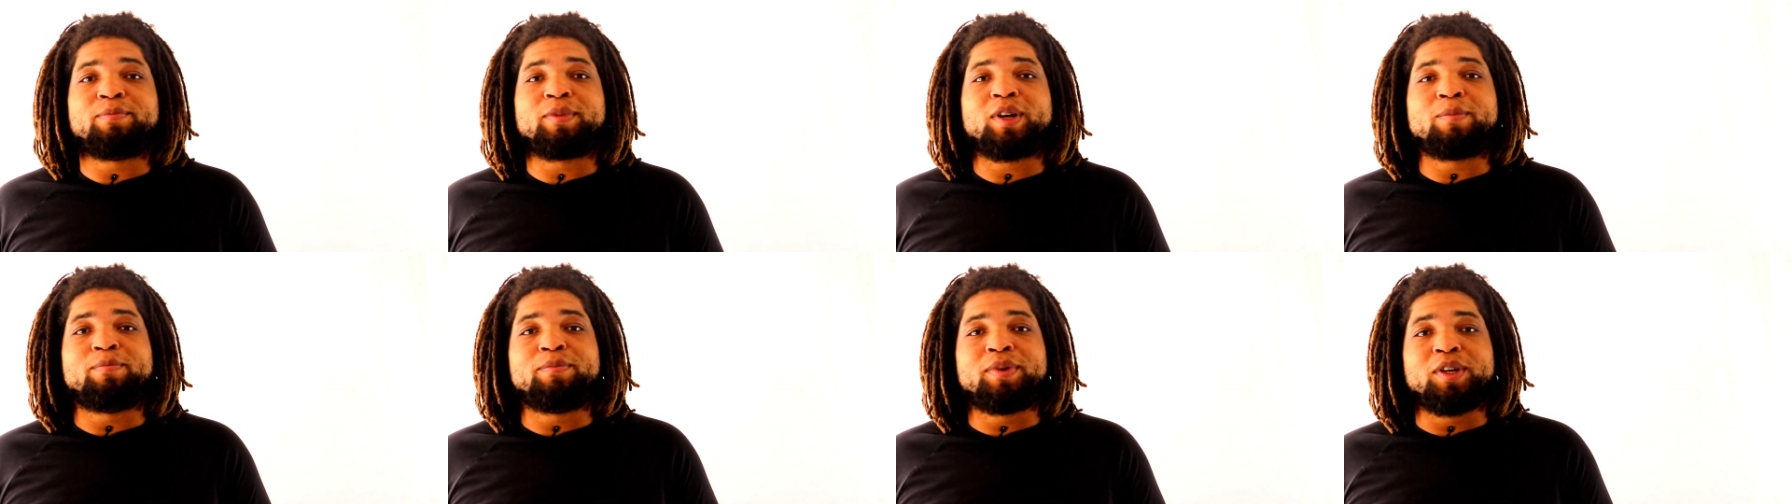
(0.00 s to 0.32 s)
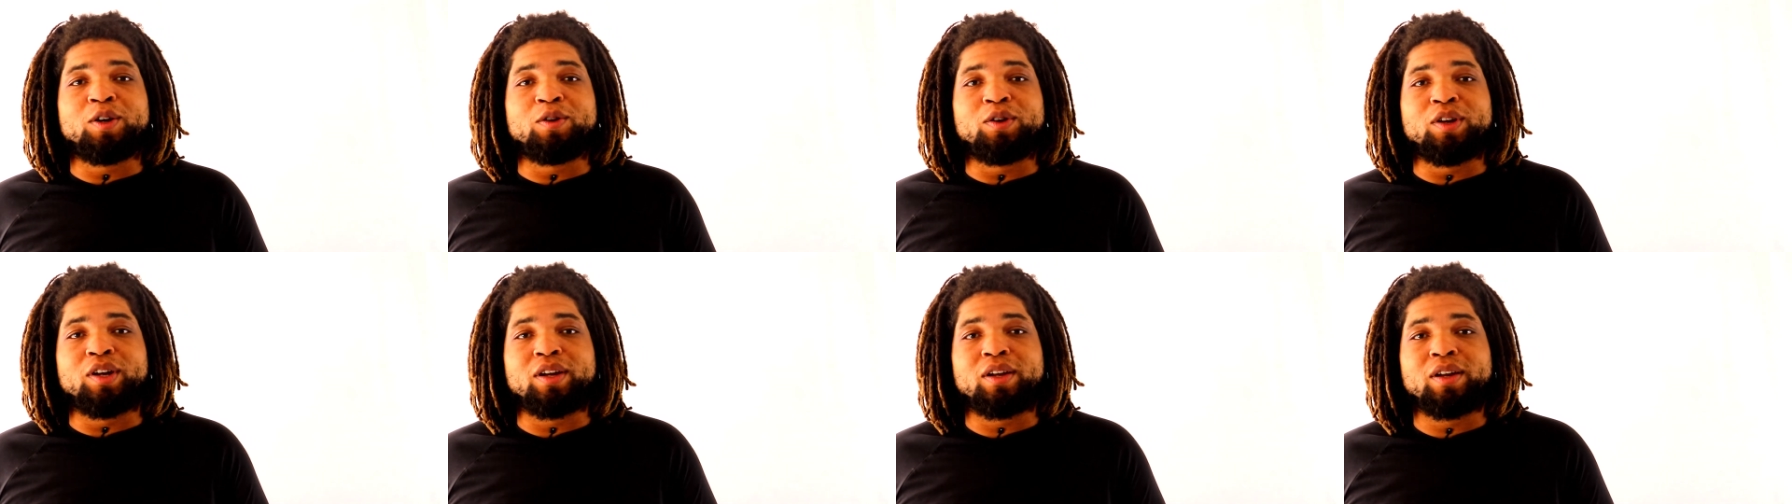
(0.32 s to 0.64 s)

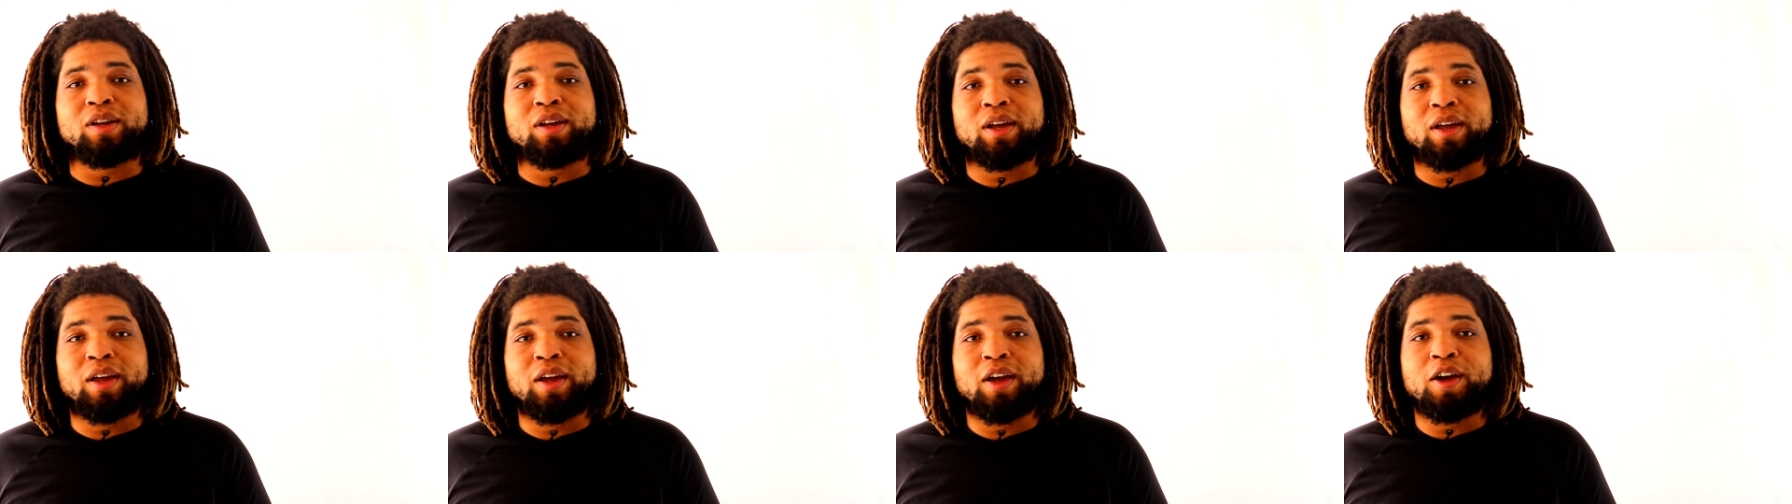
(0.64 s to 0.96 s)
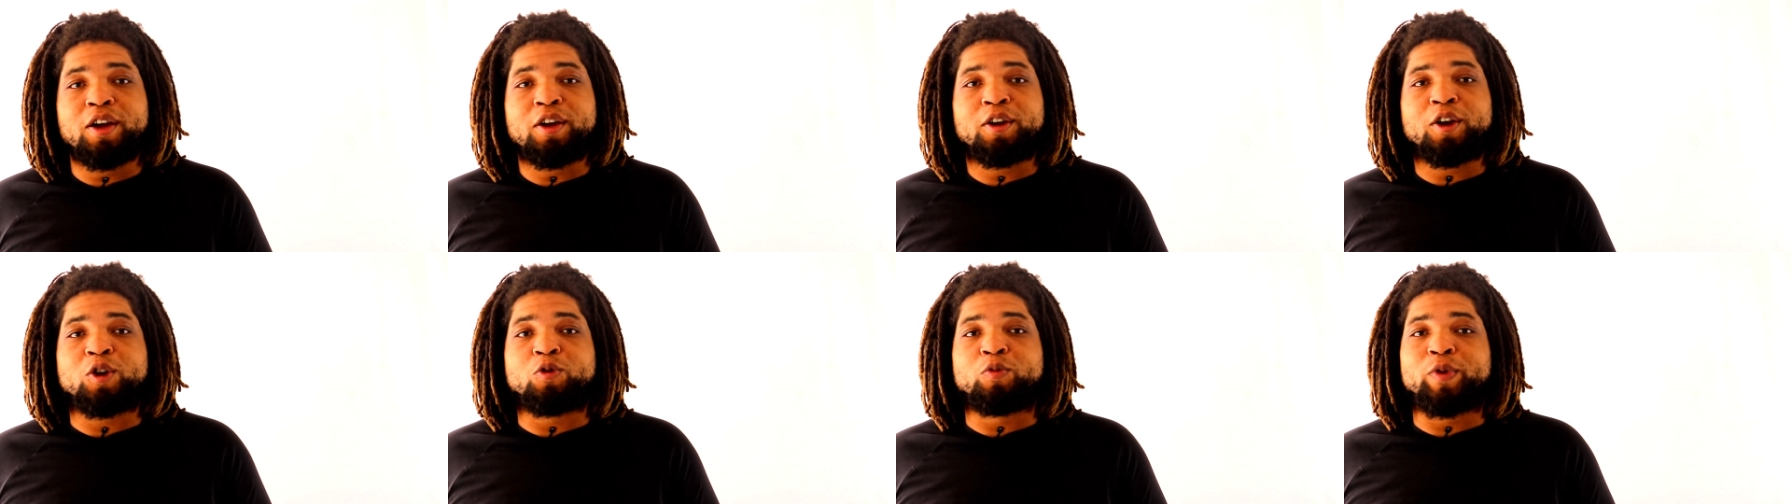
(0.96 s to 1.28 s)
computing
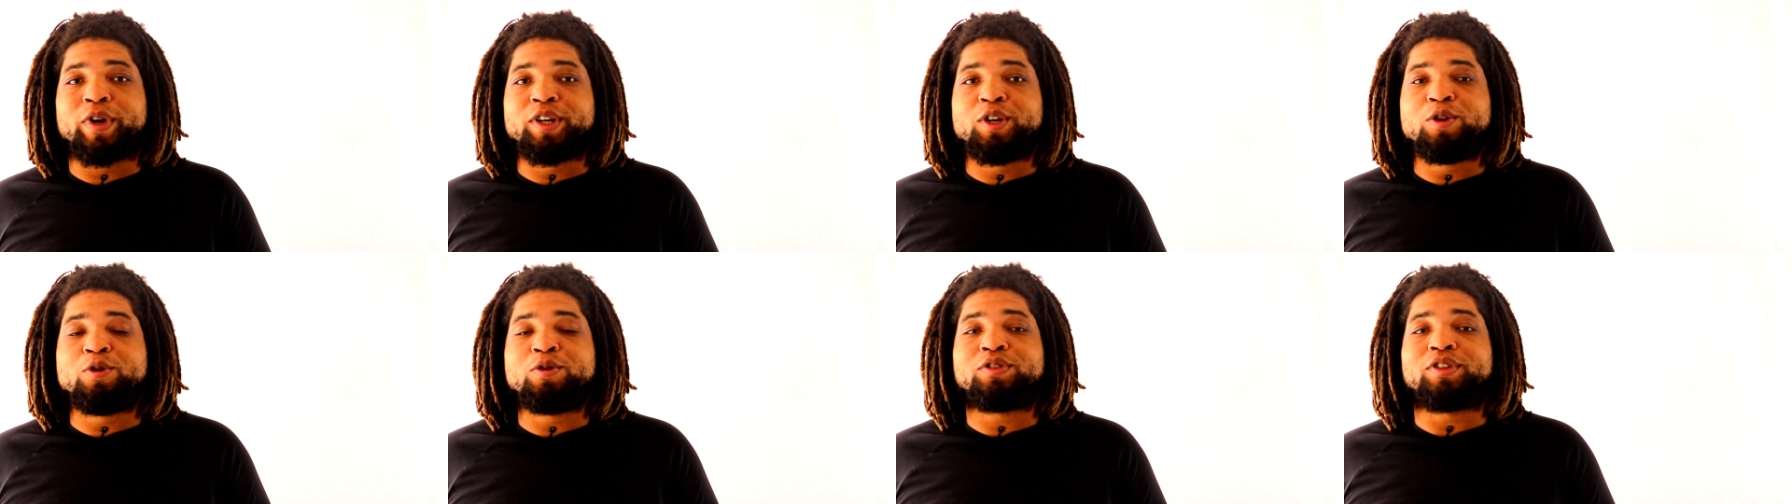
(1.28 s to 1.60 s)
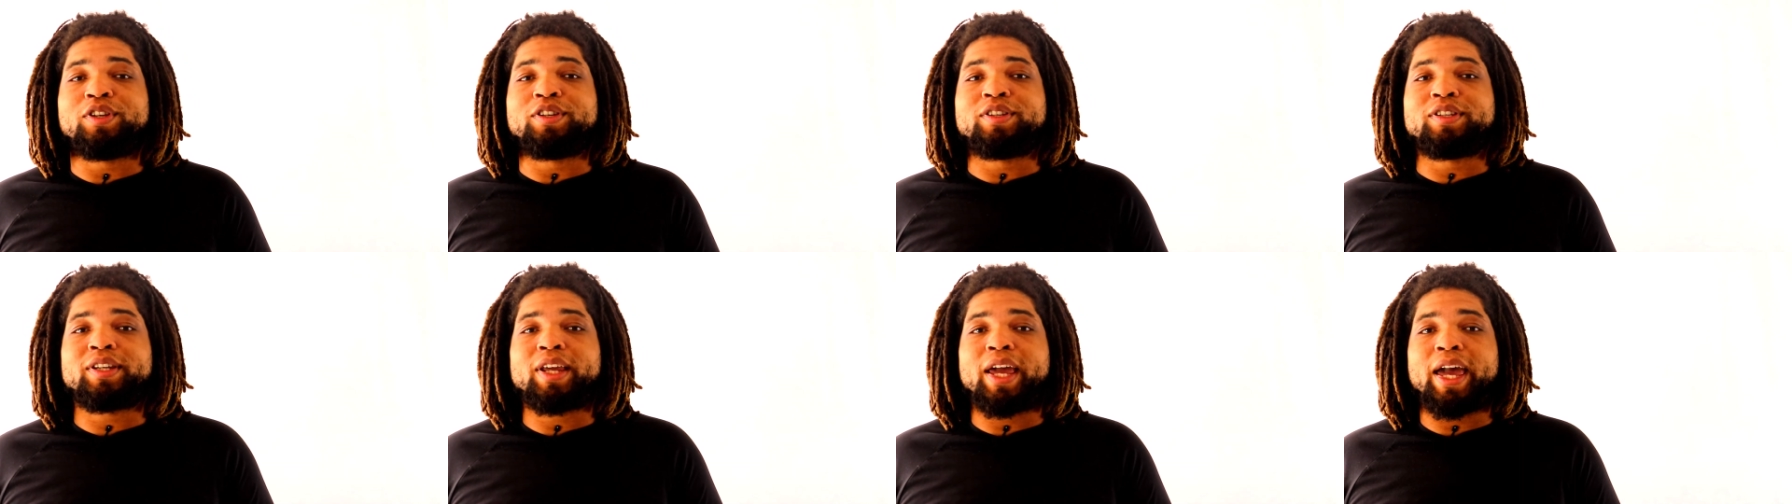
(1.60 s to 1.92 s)
could reduce
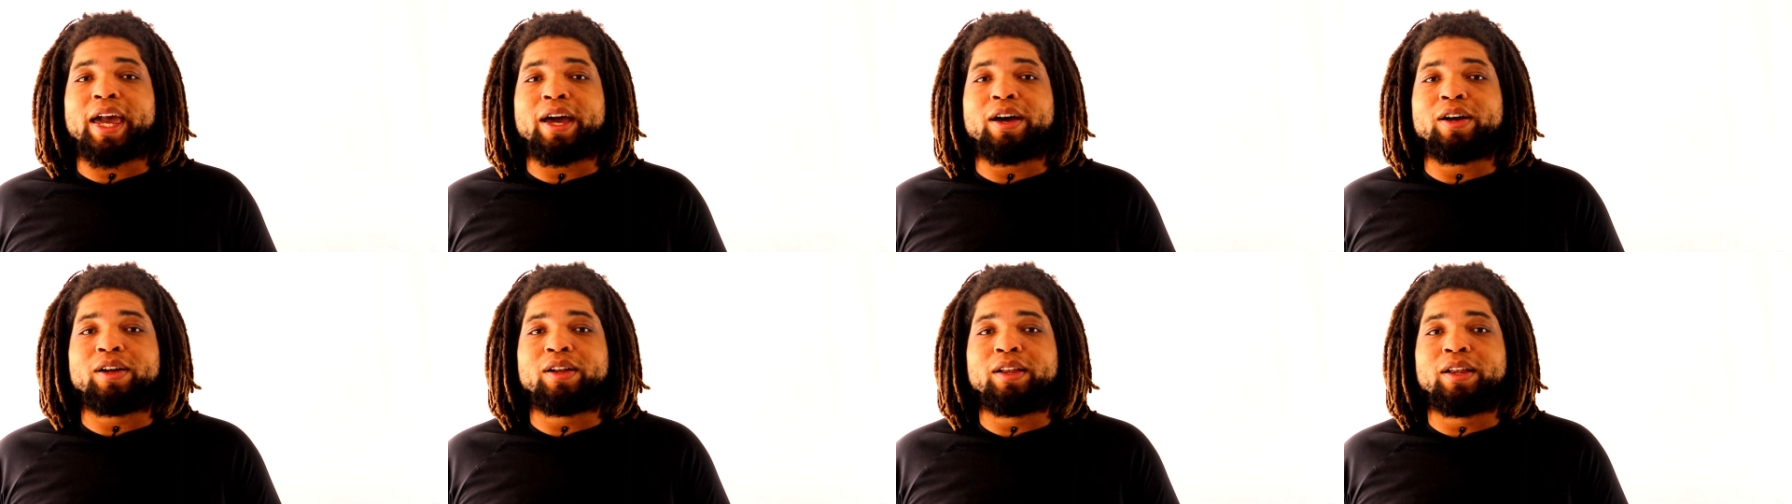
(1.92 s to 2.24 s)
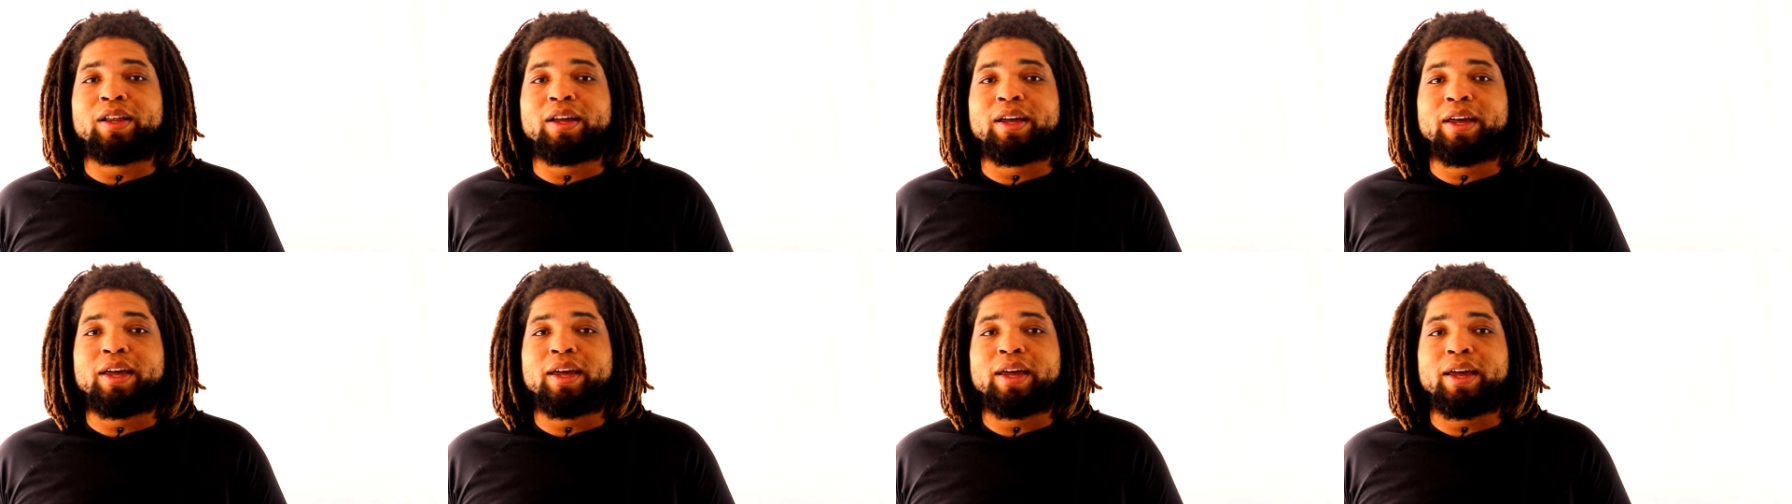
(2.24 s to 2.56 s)
the scale